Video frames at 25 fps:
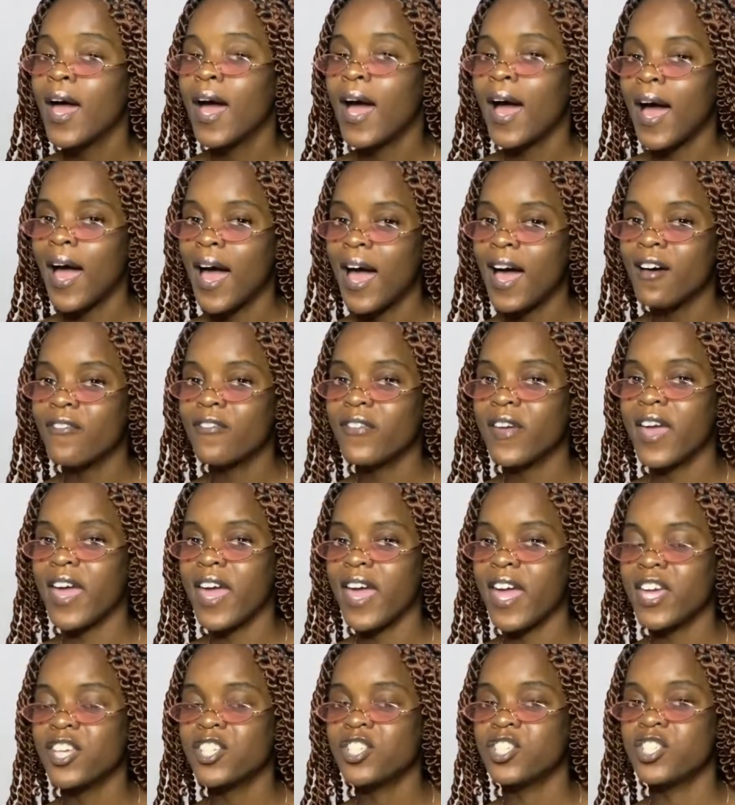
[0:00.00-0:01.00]
Have a
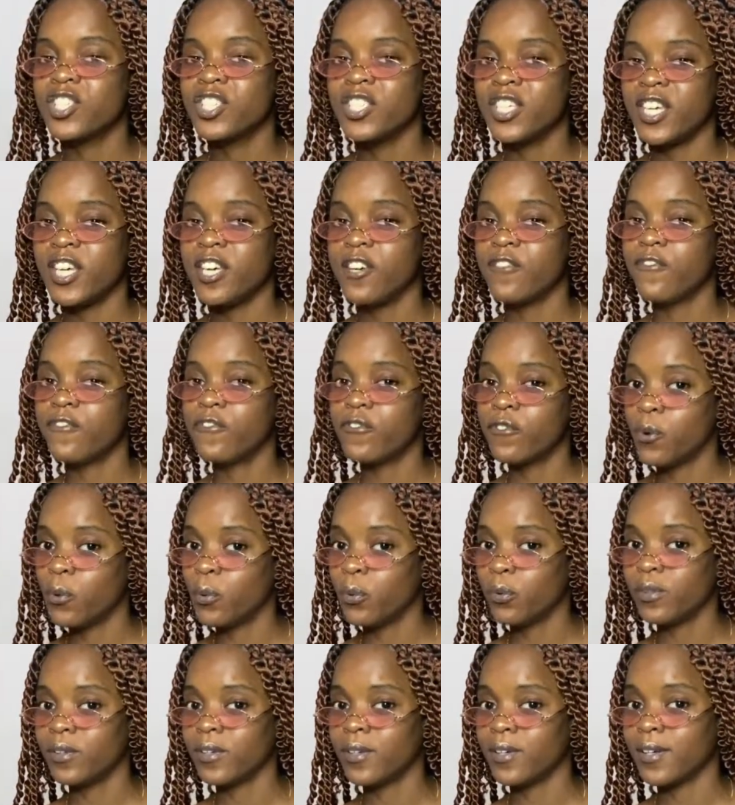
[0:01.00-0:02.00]
HD
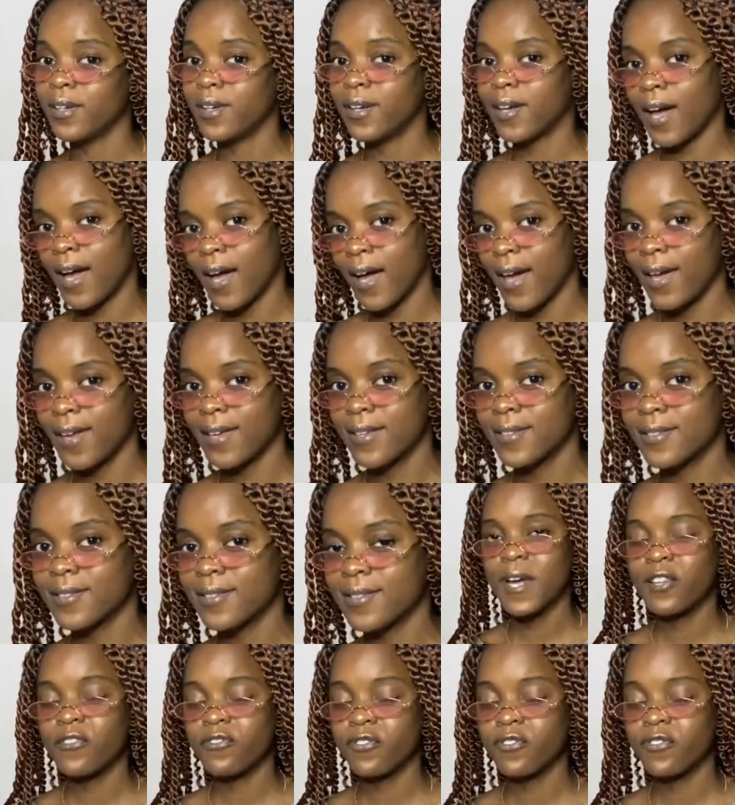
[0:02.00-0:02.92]
phone, guys.